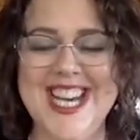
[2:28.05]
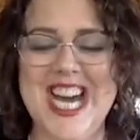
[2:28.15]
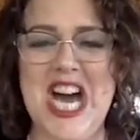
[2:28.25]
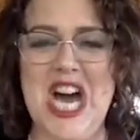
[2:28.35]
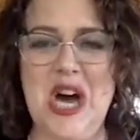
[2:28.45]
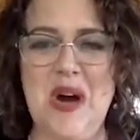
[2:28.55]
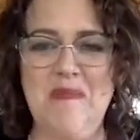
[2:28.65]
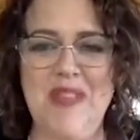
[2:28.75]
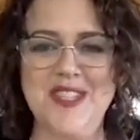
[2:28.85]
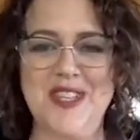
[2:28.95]

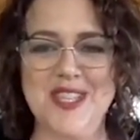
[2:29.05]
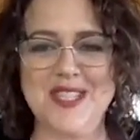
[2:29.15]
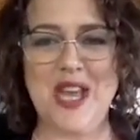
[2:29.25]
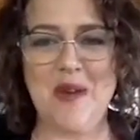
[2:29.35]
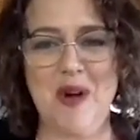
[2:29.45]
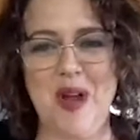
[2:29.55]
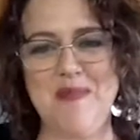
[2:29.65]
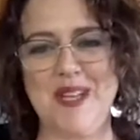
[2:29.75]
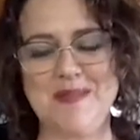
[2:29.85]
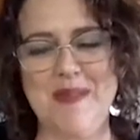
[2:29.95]
As you can see, I'm wearing
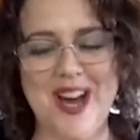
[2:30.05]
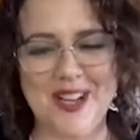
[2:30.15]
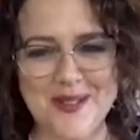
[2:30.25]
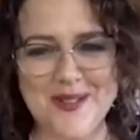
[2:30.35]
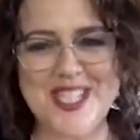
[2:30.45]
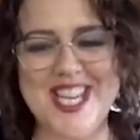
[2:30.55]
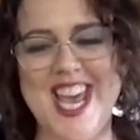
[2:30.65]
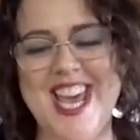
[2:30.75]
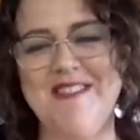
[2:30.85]
my sparkles today,